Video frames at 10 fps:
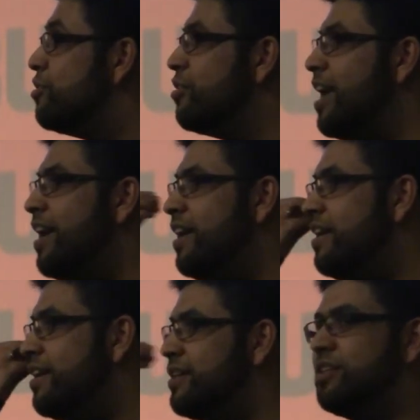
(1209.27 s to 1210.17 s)

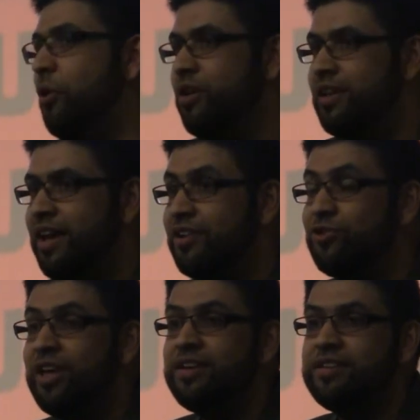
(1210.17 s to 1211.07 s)
Today is your day.
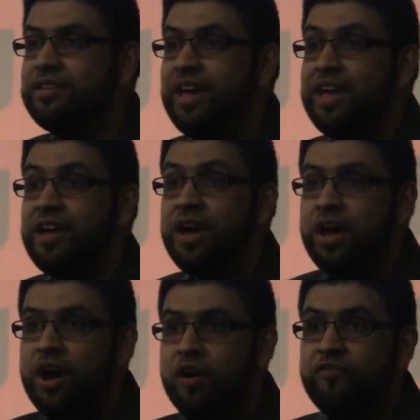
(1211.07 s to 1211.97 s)
Today is the day
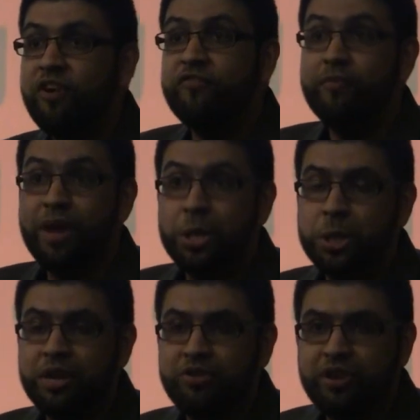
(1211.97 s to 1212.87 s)
of
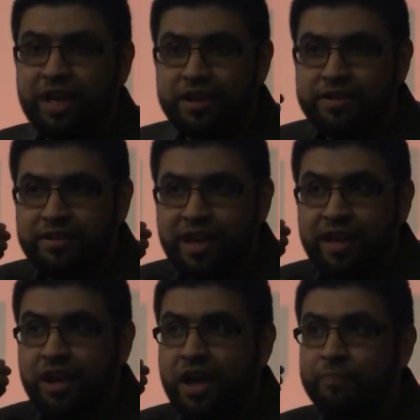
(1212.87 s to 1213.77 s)
reformation, and today is the
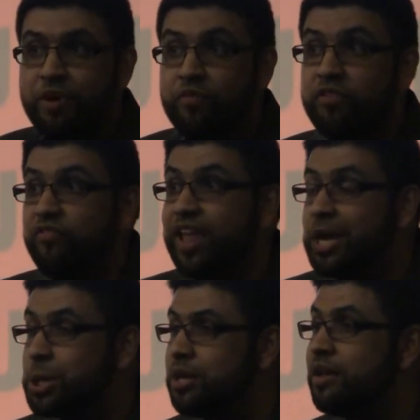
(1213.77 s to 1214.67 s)
day of
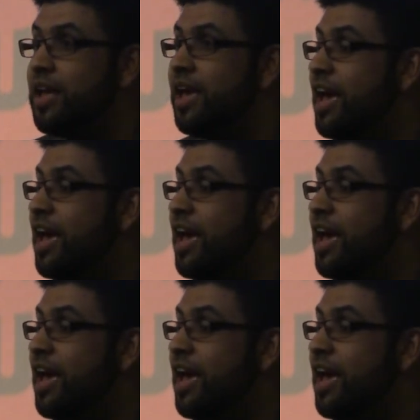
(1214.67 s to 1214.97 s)
reflection,